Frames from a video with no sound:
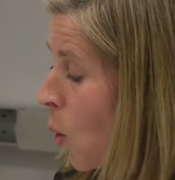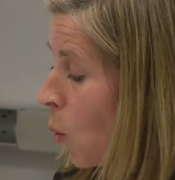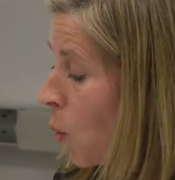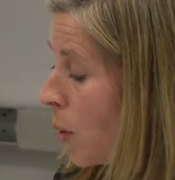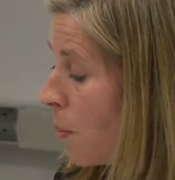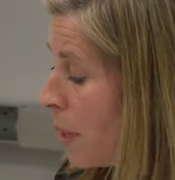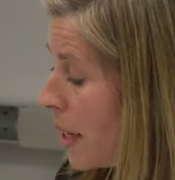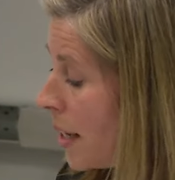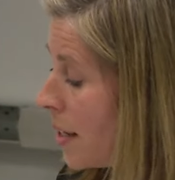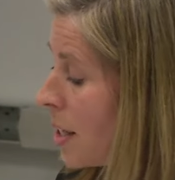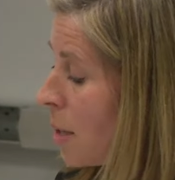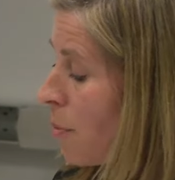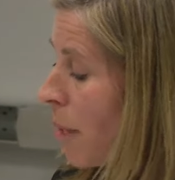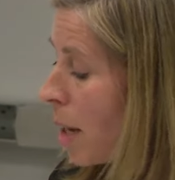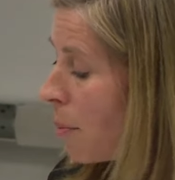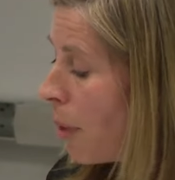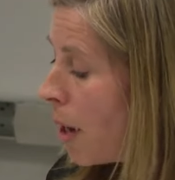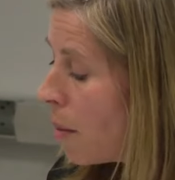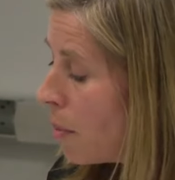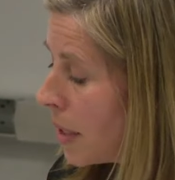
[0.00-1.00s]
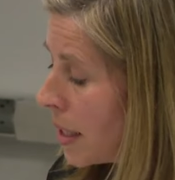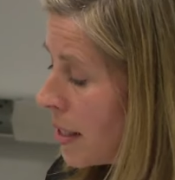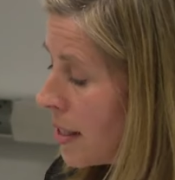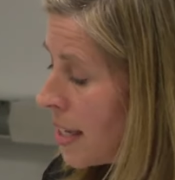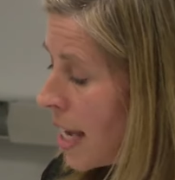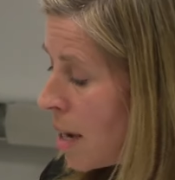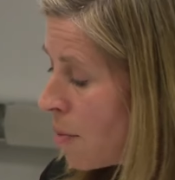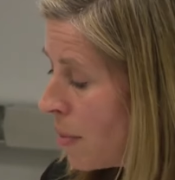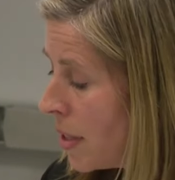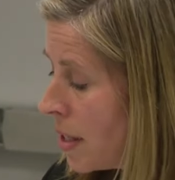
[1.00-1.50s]
would be to make public
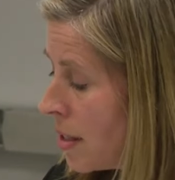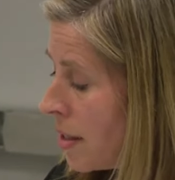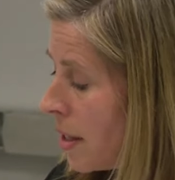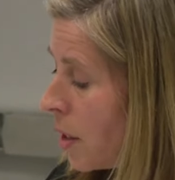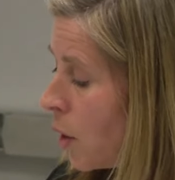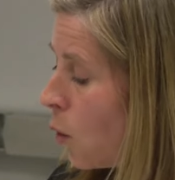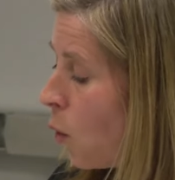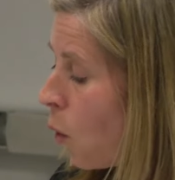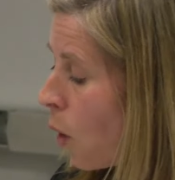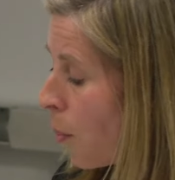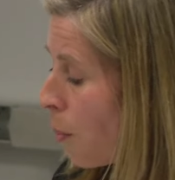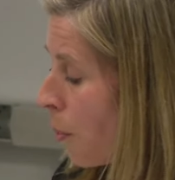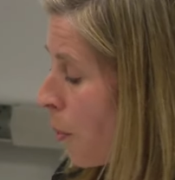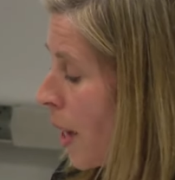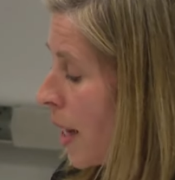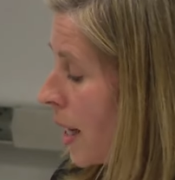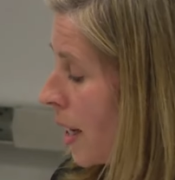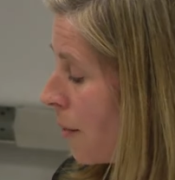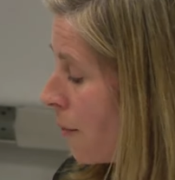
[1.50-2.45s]
statements that incorporate